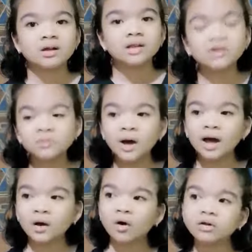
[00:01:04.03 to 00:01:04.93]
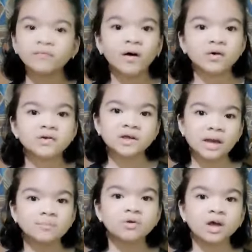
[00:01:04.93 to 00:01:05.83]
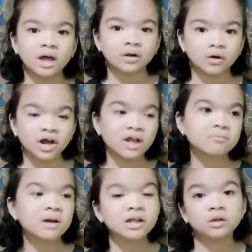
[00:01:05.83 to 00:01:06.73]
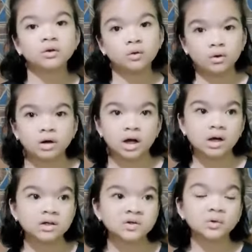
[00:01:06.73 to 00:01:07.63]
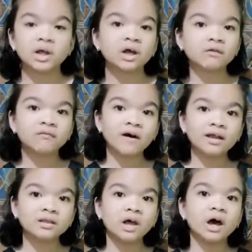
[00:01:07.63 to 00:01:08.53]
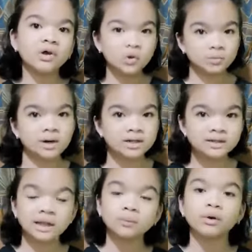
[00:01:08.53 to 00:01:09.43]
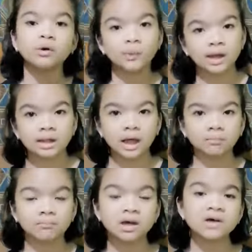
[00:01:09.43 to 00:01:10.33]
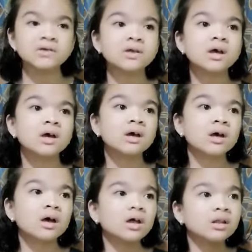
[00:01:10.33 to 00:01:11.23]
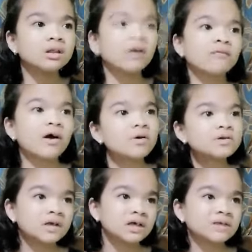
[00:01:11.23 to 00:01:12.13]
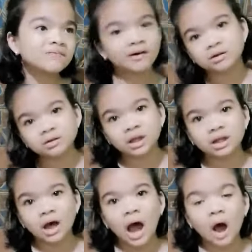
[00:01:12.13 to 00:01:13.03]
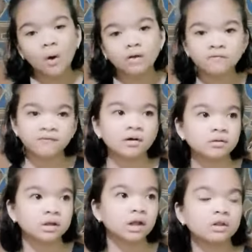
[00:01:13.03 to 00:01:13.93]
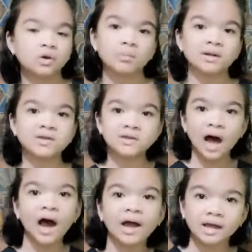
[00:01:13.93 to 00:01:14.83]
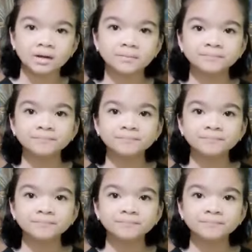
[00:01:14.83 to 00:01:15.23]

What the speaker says: that's why all the virus came together and made it corona, so they could fight the humans that were doing that. Because the virus has felt it how it felt that humans died.